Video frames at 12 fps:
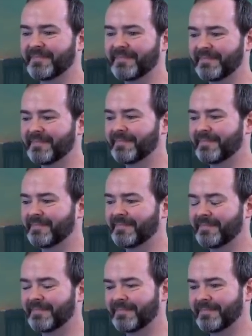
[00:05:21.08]

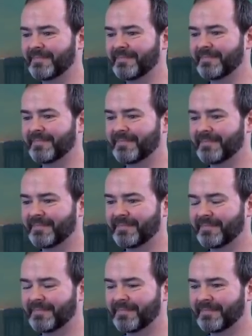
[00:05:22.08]

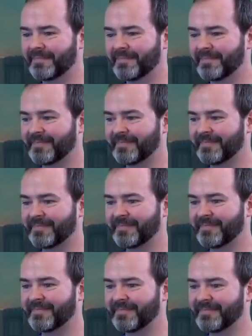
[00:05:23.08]

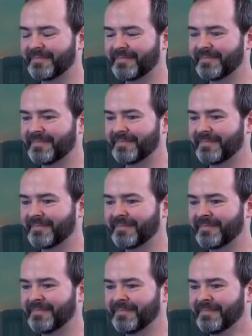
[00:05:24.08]

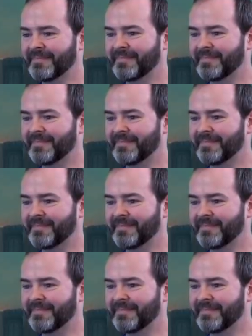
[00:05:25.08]
No words are spoken by the person on screen.